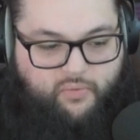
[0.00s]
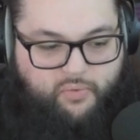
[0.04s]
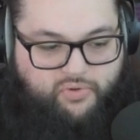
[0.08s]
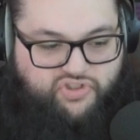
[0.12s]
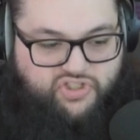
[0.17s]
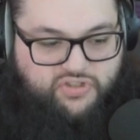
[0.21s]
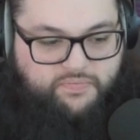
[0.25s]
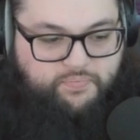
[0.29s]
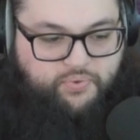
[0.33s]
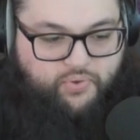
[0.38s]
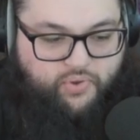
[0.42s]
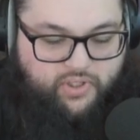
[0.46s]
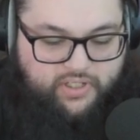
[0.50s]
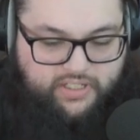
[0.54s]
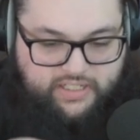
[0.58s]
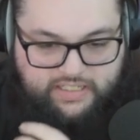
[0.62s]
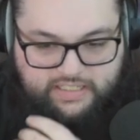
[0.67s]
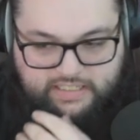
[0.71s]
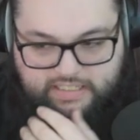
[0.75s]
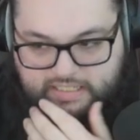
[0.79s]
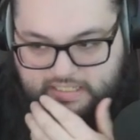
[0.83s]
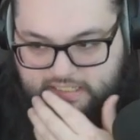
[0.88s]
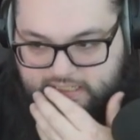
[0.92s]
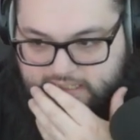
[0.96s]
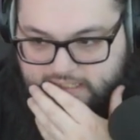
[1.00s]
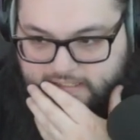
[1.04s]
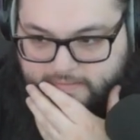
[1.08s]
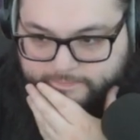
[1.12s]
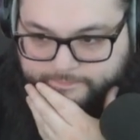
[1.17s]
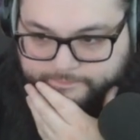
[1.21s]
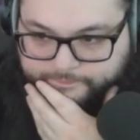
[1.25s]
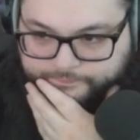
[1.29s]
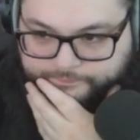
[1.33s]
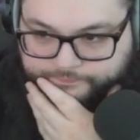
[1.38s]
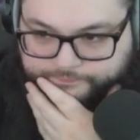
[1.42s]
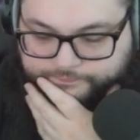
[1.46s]
which is pretty neat.
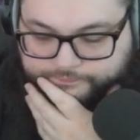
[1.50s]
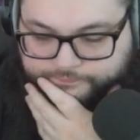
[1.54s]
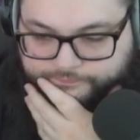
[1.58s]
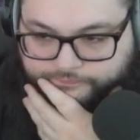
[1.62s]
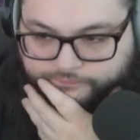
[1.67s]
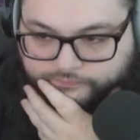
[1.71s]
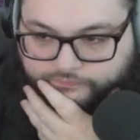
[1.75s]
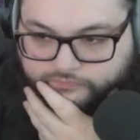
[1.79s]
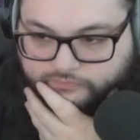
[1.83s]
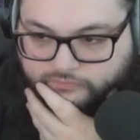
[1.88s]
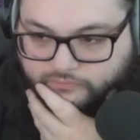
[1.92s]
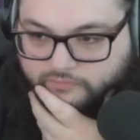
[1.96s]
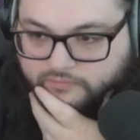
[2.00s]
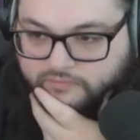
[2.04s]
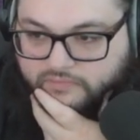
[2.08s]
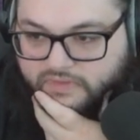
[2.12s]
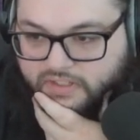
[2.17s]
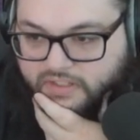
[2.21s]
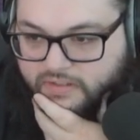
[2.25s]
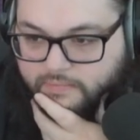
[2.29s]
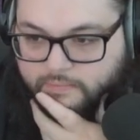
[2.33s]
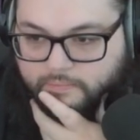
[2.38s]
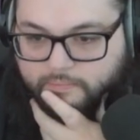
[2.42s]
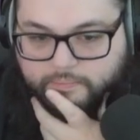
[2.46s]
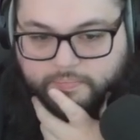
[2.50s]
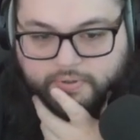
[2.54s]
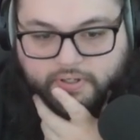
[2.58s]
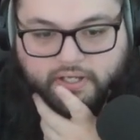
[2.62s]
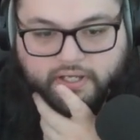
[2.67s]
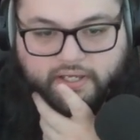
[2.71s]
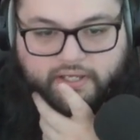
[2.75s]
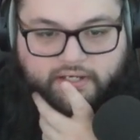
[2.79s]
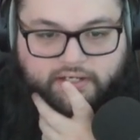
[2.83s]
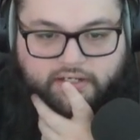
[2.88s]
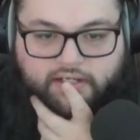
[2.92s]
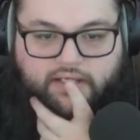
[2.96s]

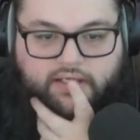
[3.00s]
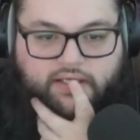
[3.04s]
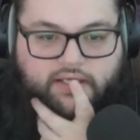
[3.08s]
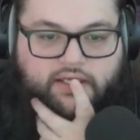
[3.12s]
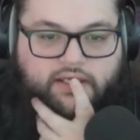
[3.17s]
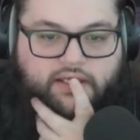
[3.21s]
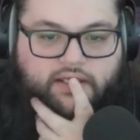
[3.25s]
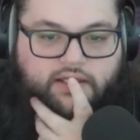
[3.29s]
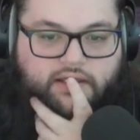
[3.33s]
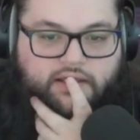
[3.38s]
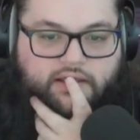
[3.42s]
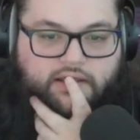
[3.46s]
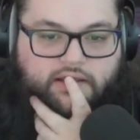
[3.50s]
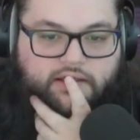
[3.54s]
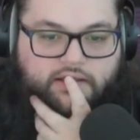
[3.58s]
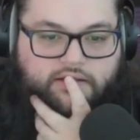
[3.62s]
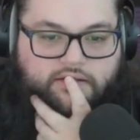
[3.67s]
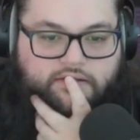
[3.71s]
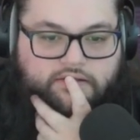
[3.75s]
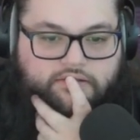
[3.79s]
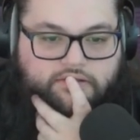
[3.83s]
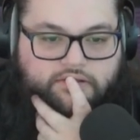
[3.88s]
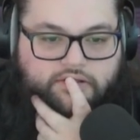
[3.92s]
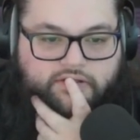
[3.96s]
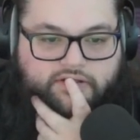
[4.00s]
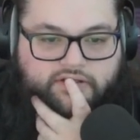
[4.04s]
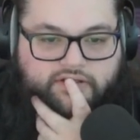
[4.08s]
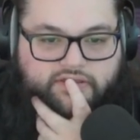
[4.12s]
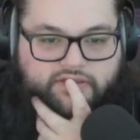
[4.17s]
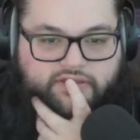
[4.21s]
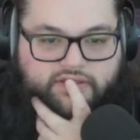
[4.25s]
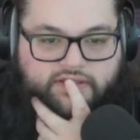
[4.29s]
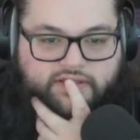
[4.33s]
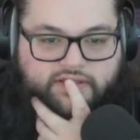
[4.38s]
But look at